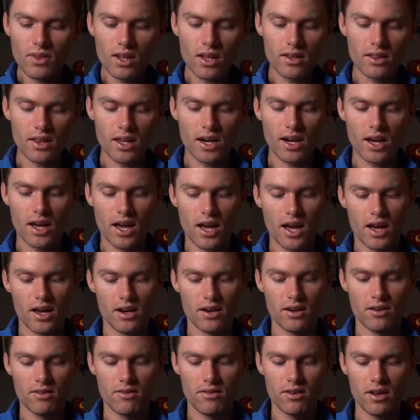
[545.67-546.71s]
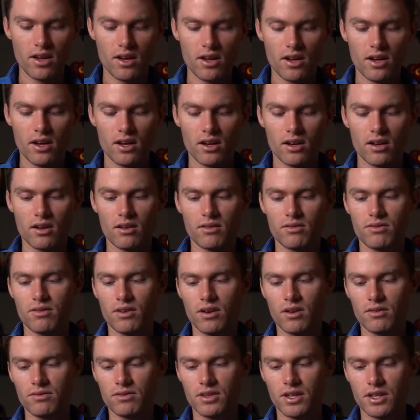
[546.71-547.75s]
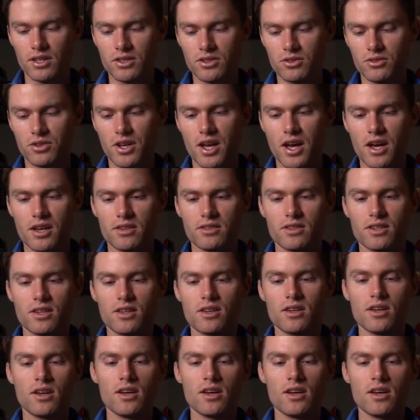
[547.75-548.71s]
that I had of Lake Jocassee.